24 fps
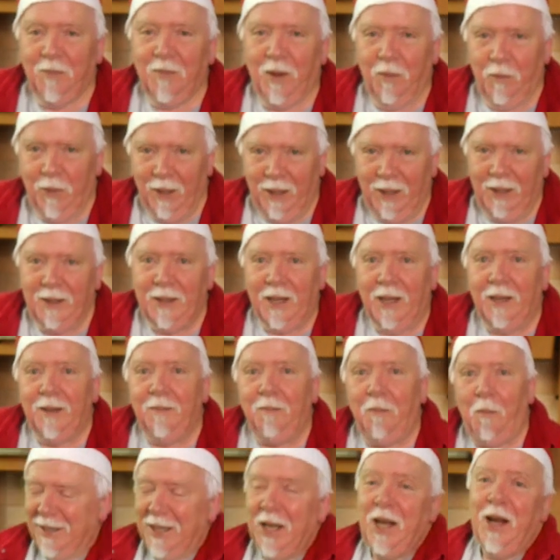We like that.
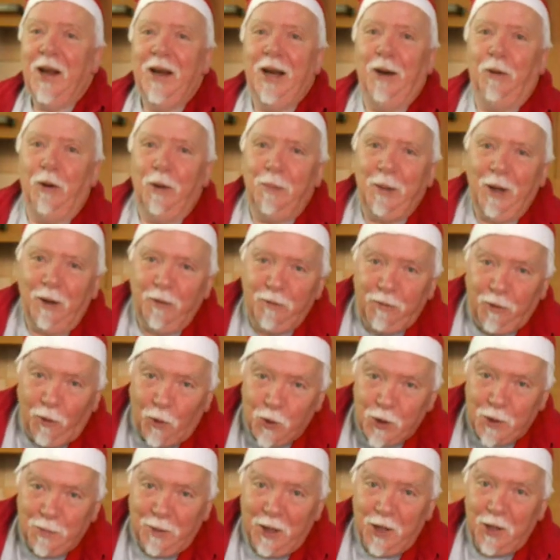Now we're about
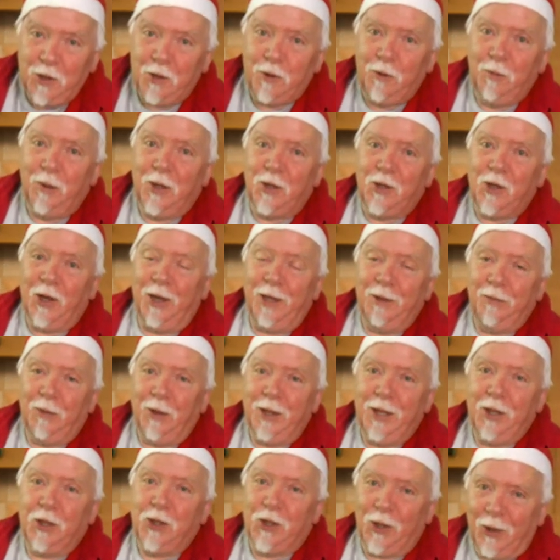40 minutes from the time when
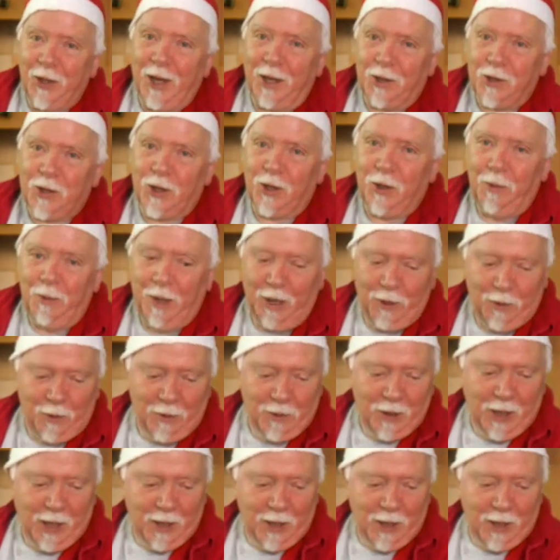the duck has to come out.